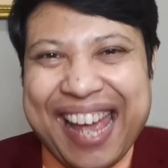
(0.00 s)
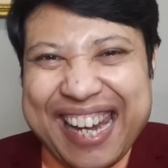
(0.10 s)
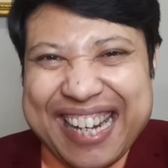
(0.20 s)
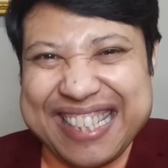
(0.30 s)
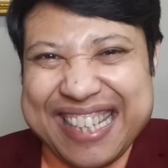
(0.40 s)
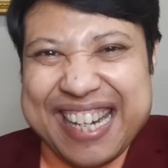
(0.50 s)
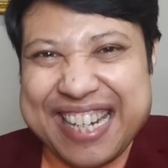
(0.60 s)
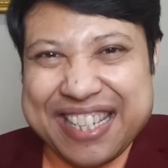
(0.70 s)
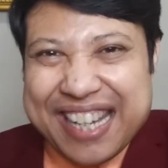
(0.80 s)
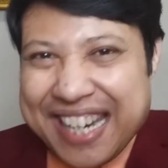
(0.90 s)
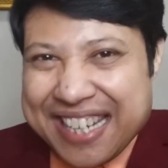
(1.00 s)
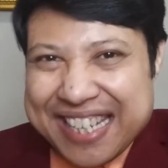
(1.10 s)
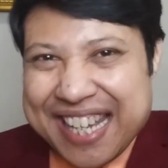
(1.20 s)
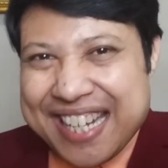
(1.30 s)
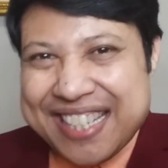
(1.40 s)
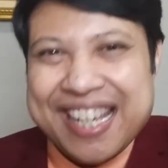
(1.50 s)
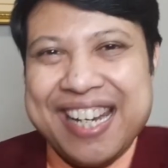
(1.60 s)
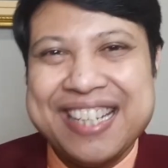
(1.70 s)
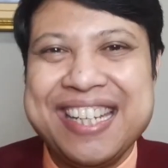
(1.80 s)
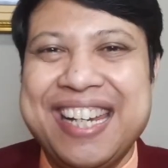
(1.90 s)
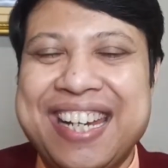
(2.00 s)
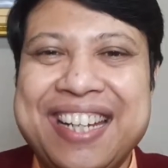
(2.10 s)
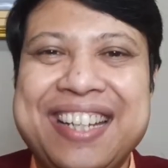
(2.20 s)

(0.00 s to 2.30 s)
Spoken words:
Energy, energy, energy, energy, energy!